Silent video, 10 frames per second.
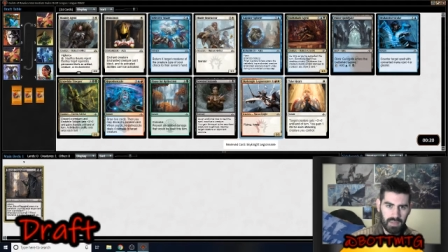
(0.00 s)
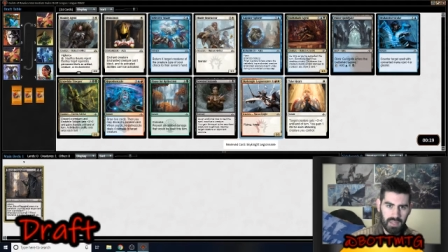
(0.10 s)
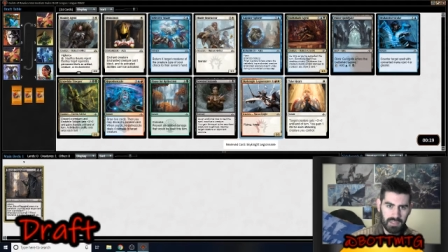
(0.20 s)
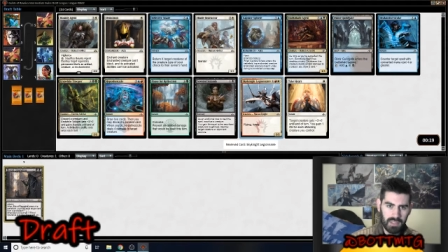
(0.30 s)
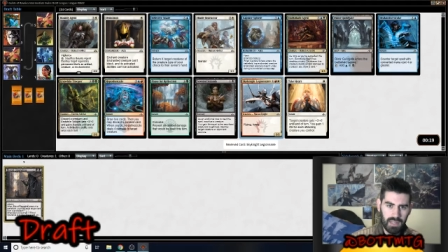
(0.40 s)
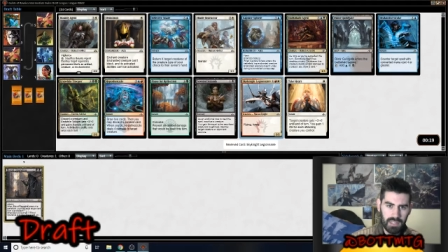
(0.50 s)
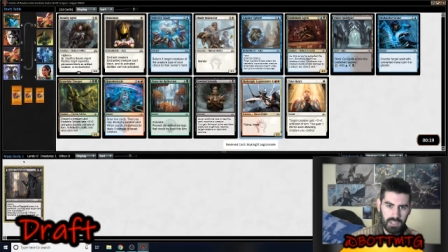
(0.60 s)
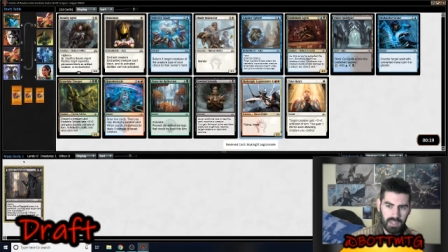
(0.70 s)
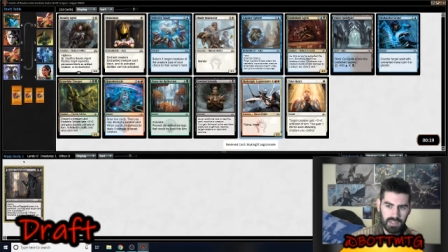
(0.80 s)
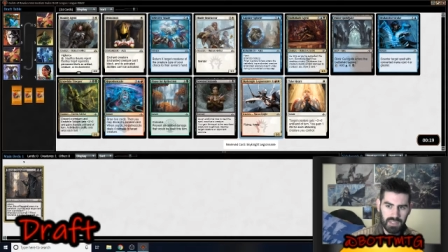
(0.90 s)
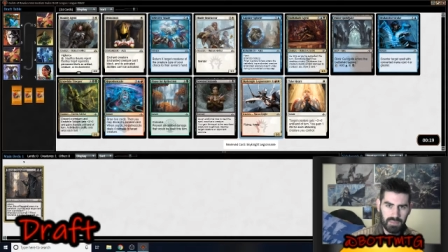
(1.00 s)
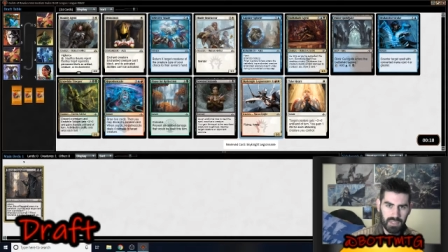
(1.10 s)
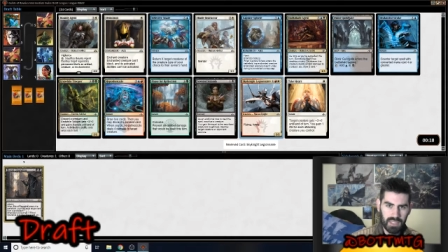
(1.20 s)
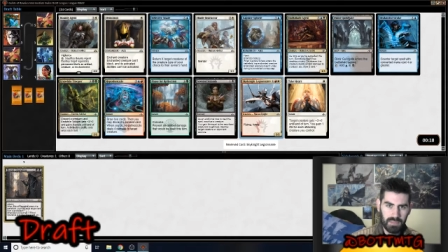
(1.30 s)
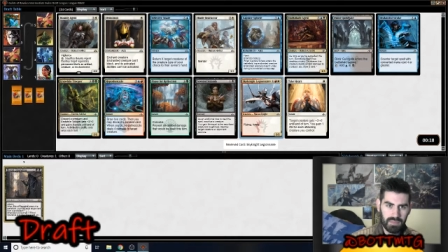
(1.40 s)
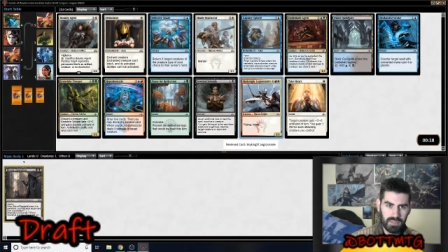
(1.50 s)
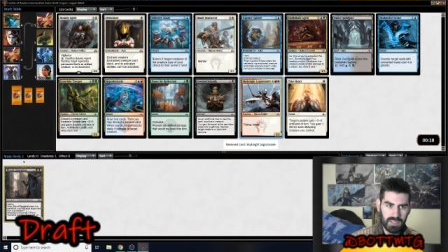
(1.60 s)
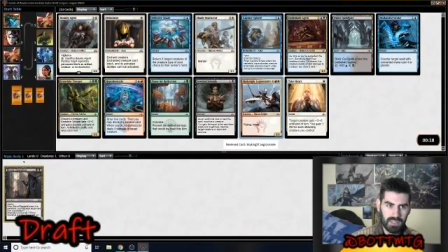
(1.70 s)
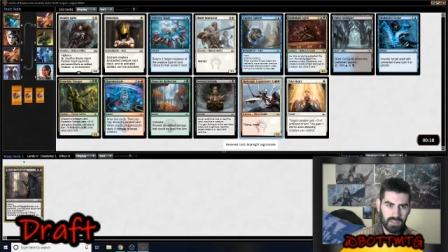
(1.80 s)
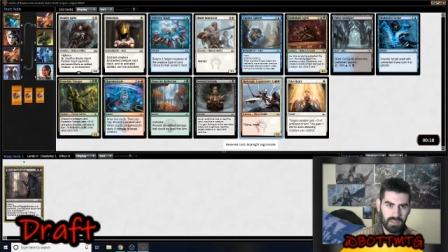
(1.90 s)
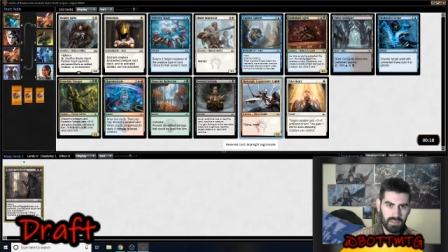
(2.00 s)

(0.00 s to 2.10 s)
and Scarlet Legionnaire seems like a bit of a signal.